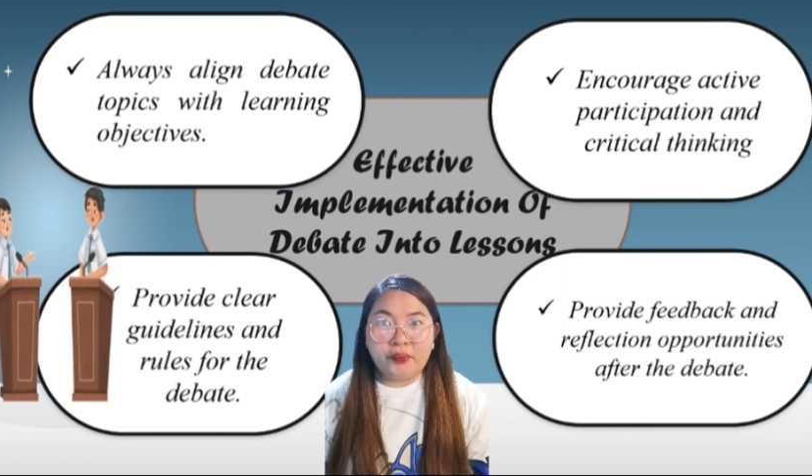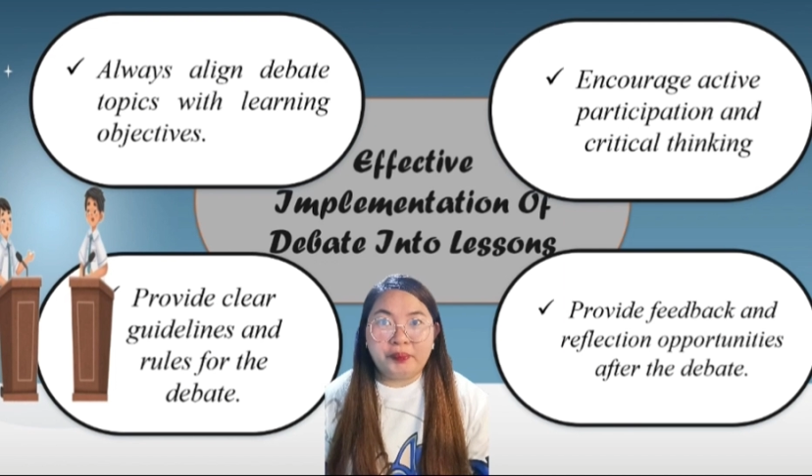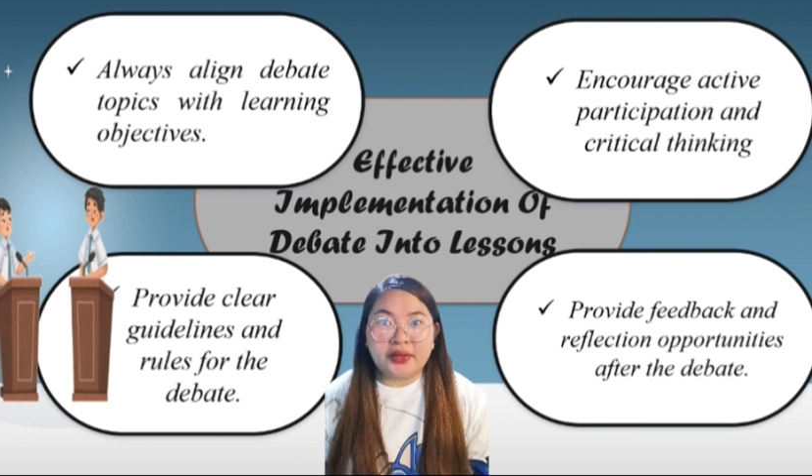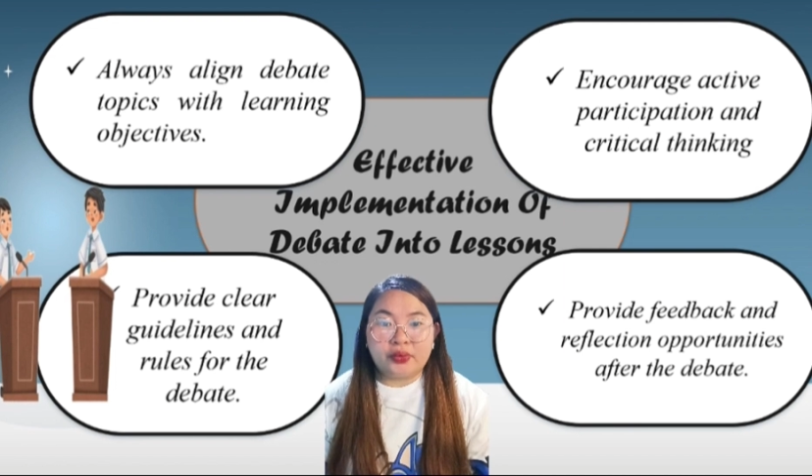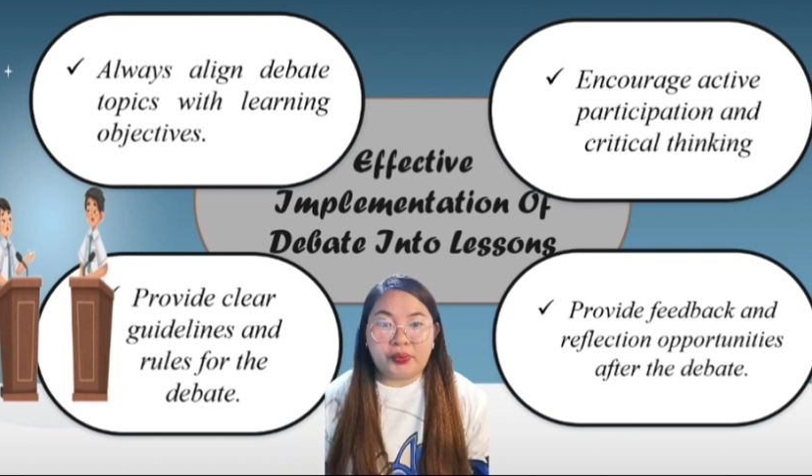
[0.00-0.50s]

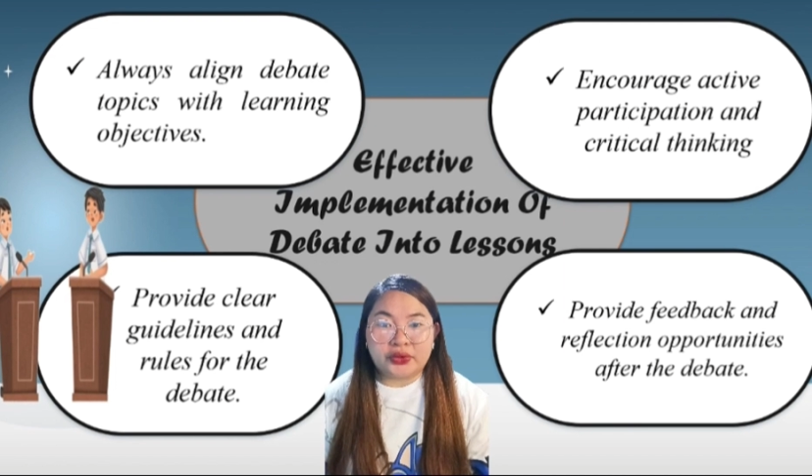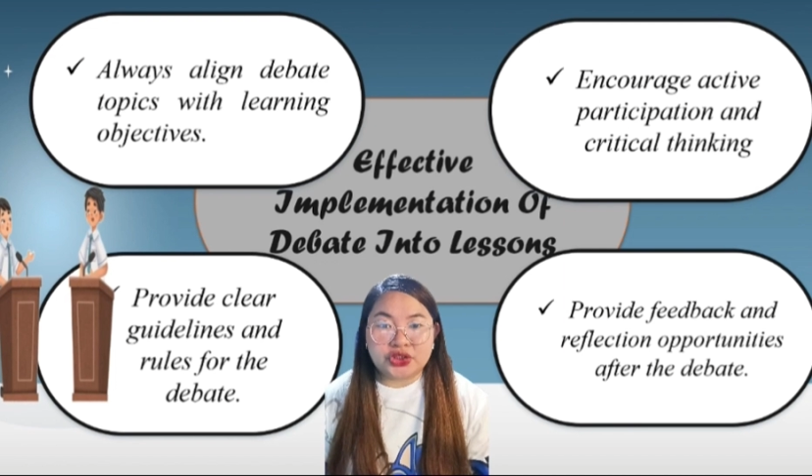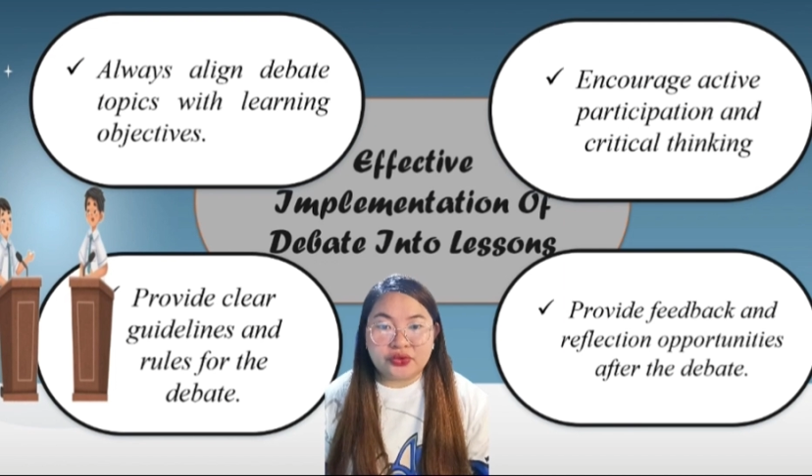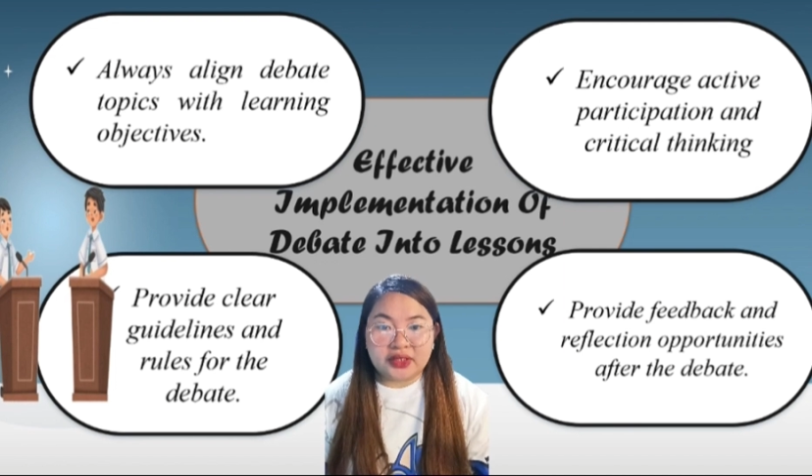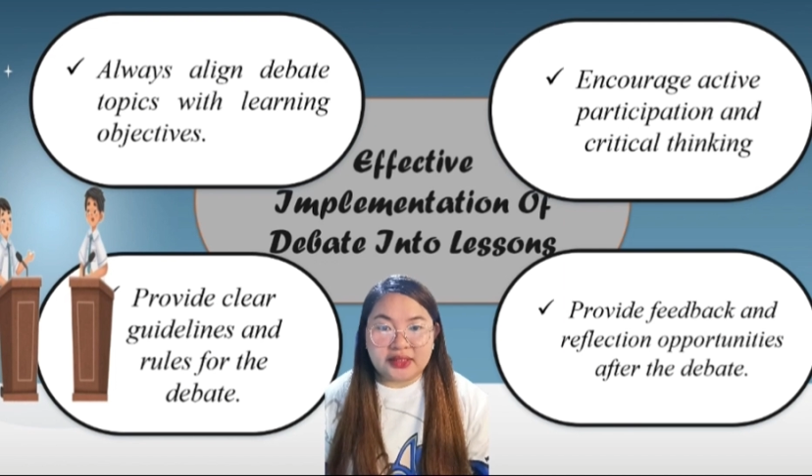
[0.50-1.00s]

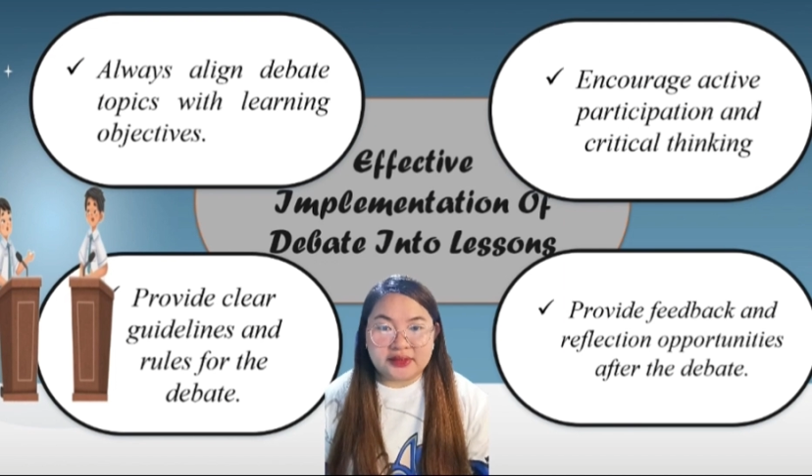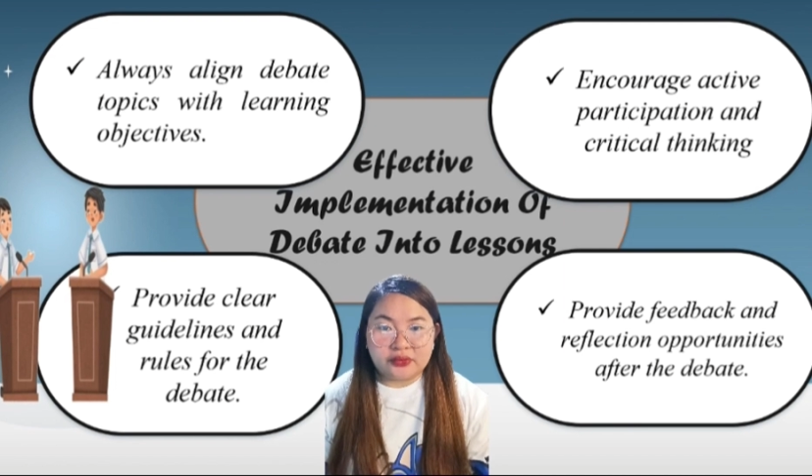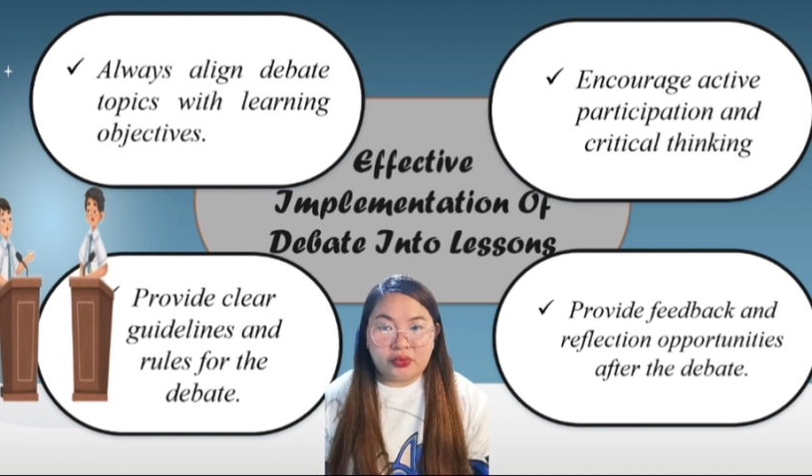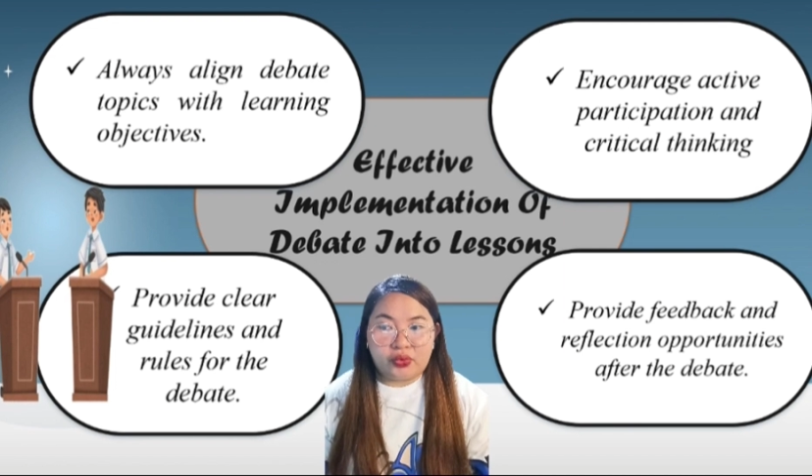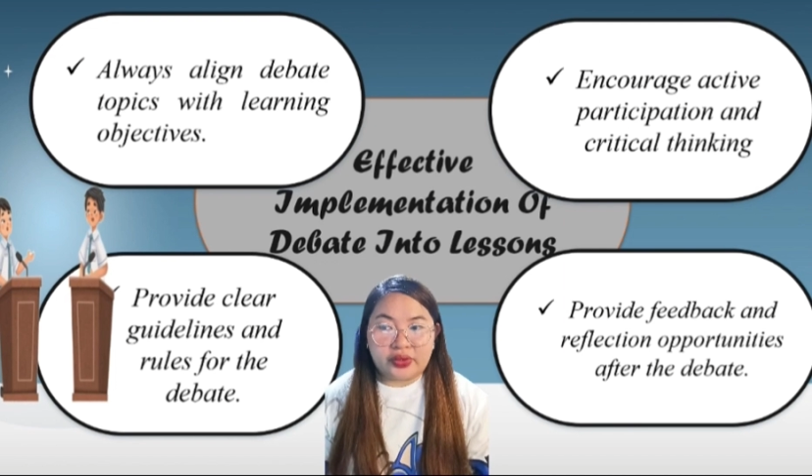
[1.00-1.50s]
opportunities
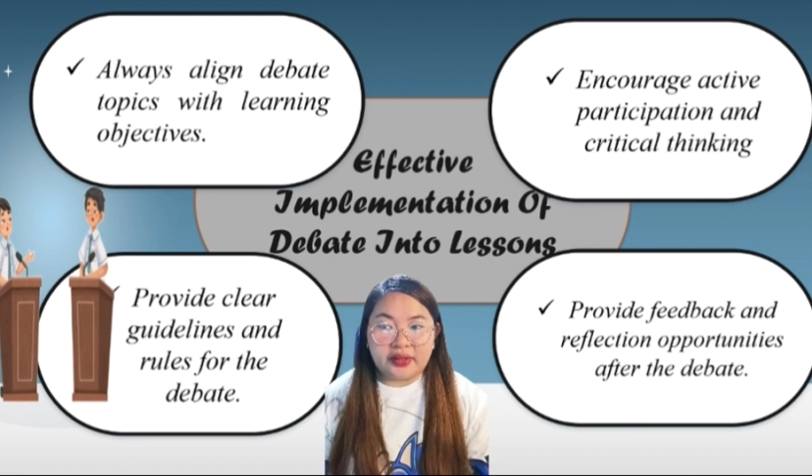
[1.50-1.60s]
or